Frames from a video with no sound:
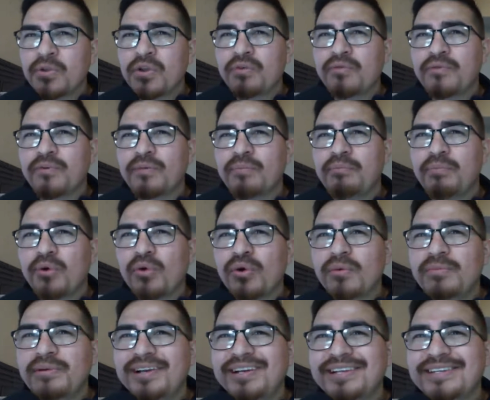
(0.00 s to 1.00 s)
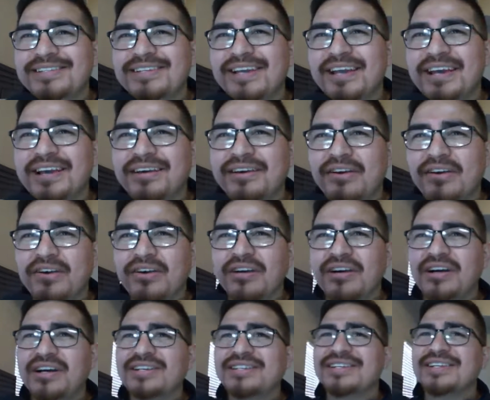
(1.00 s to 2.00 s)
for Borba to say Kirk
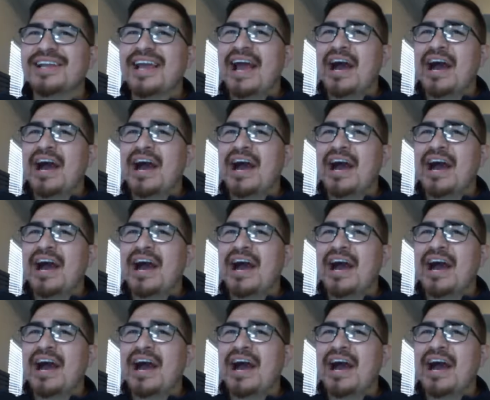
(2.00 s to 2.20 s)
Cousins